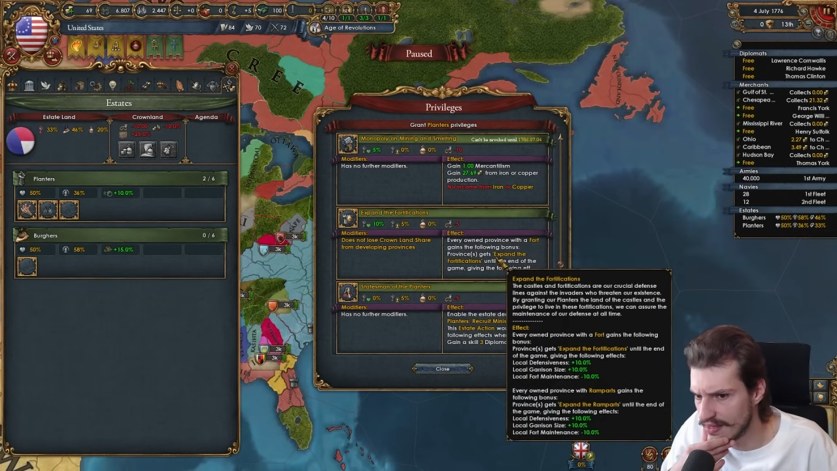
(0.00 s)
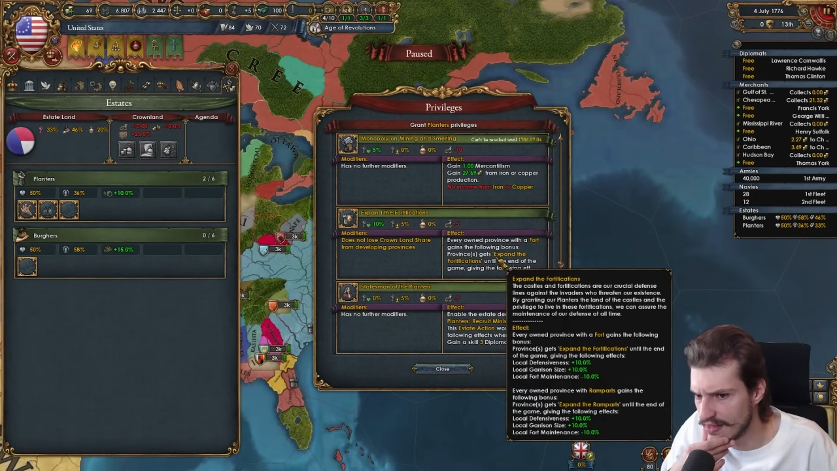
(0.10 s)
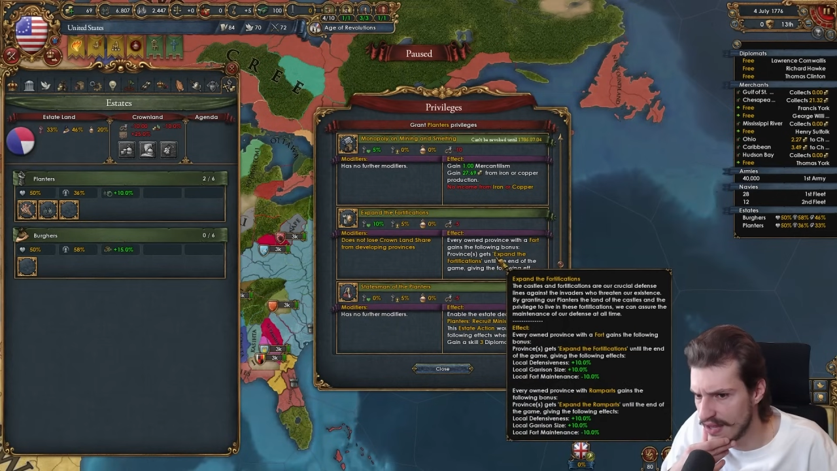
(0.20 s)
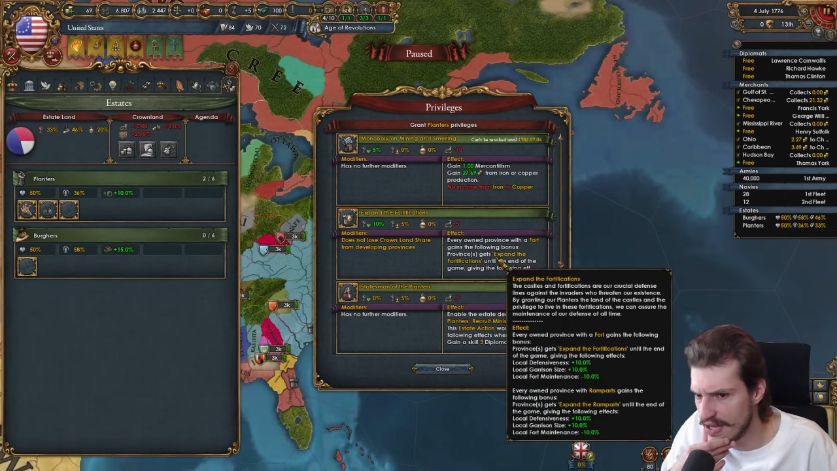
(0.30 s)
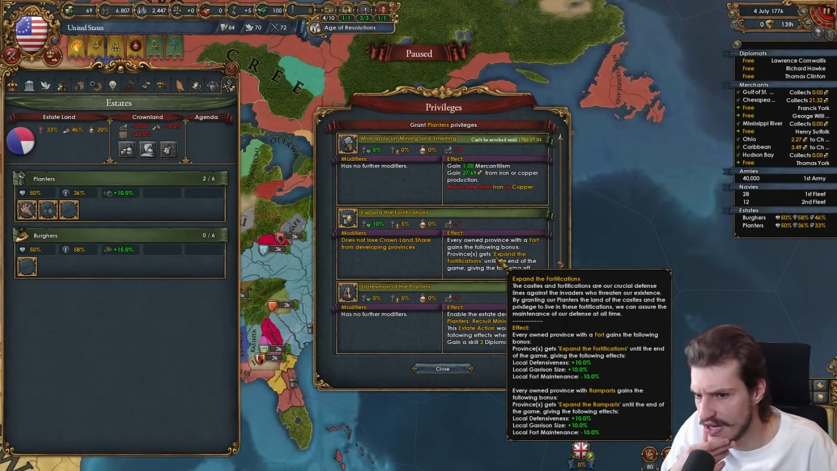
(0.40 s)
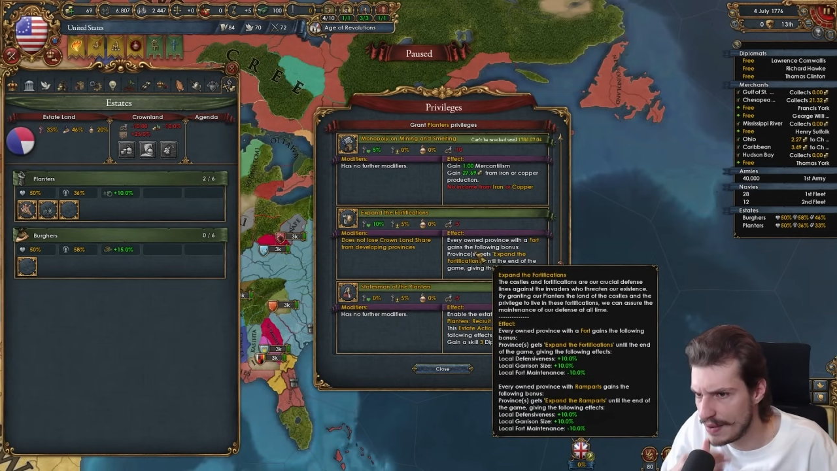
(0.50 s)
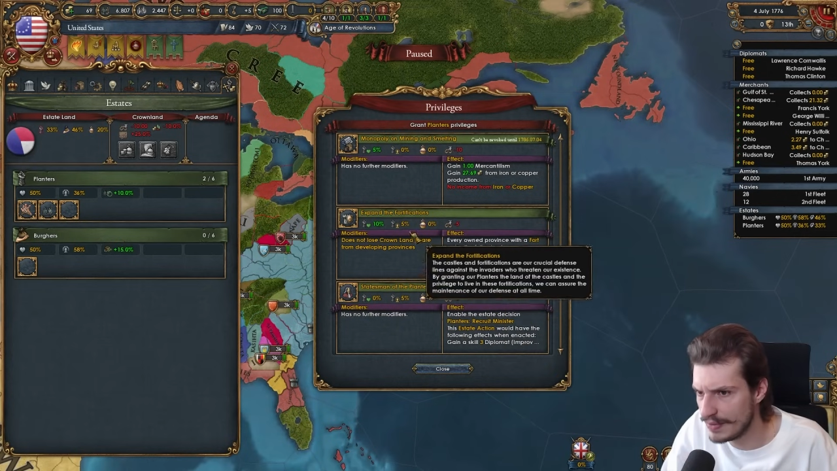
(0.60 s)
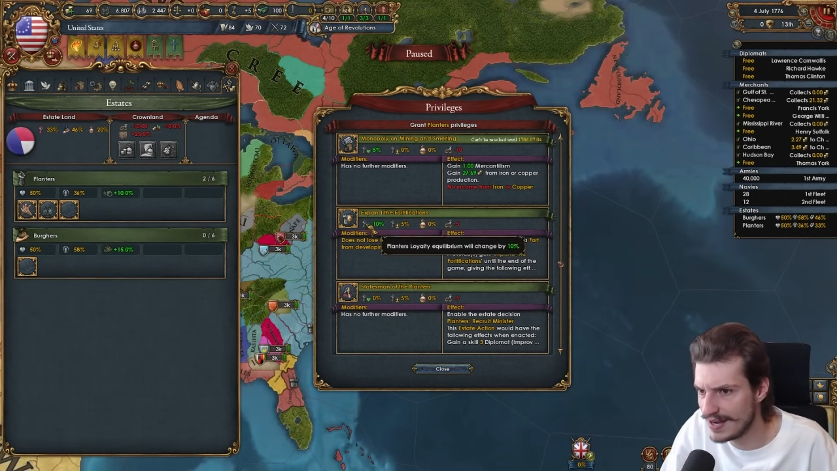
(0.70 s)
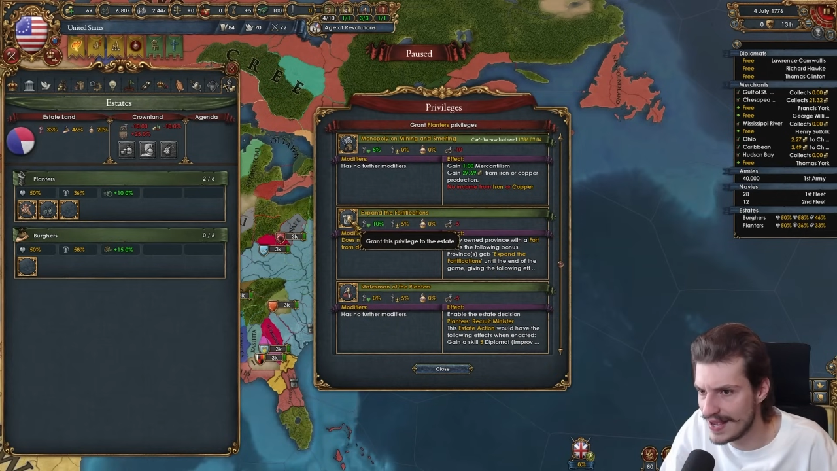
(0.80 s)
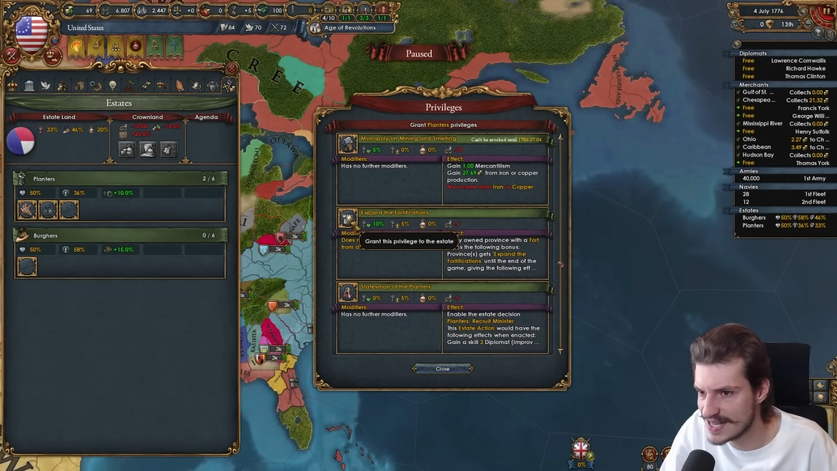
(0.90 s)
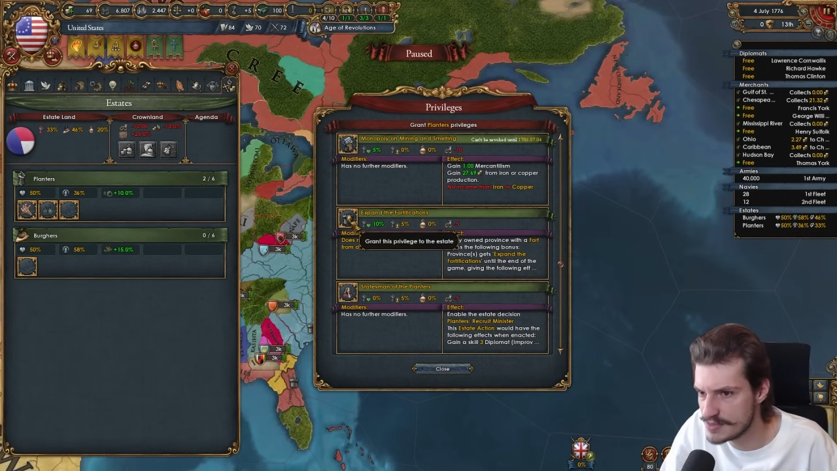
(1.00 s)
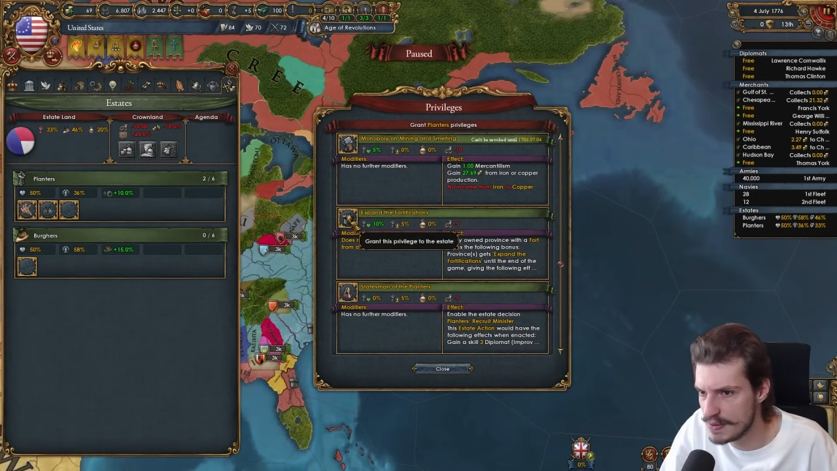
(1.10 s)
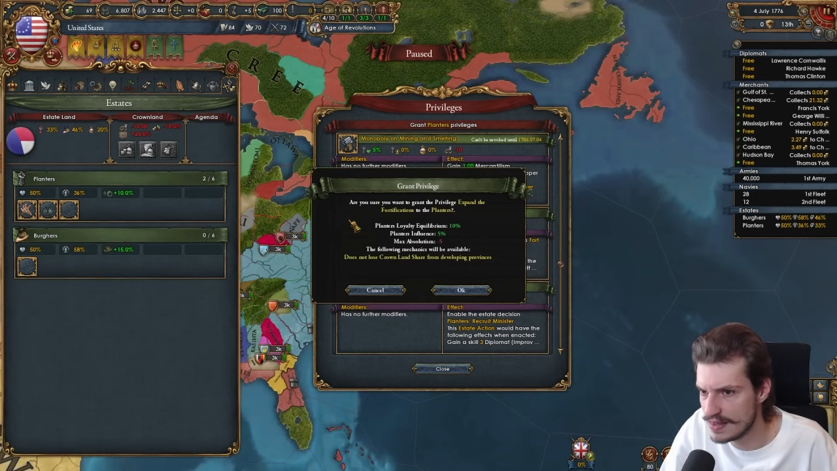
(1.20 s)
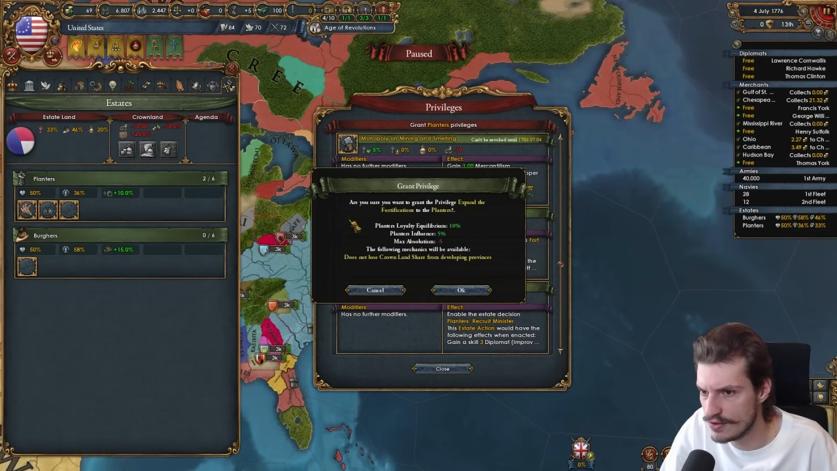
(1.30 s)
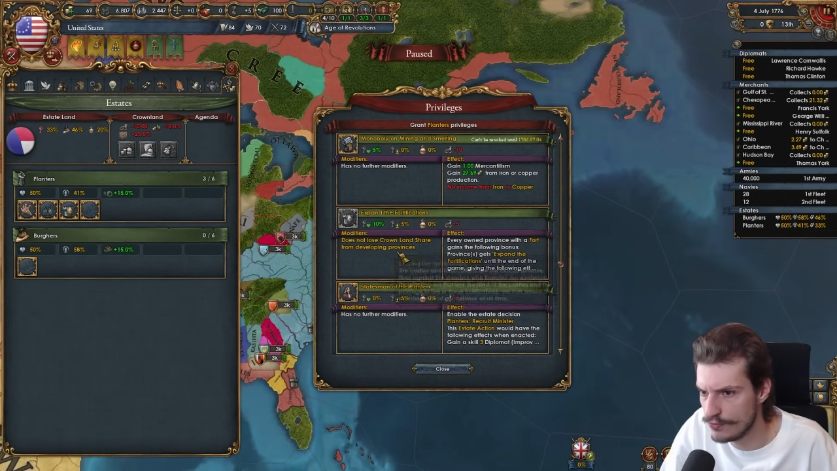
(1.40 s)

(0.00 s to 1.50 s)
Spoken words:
think I'm gonna expand the